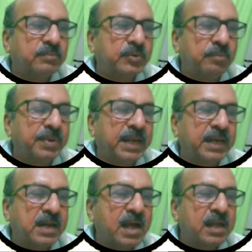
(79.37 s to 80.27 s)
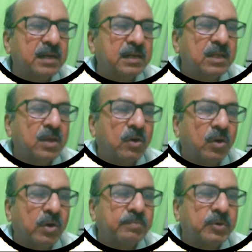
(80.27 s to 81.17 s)
propanol,
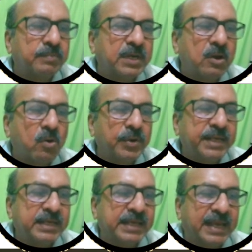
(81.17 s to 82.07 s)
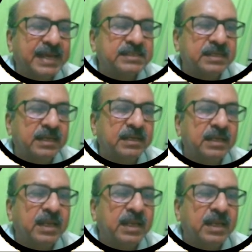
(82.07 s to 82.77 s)
or propanoic acid.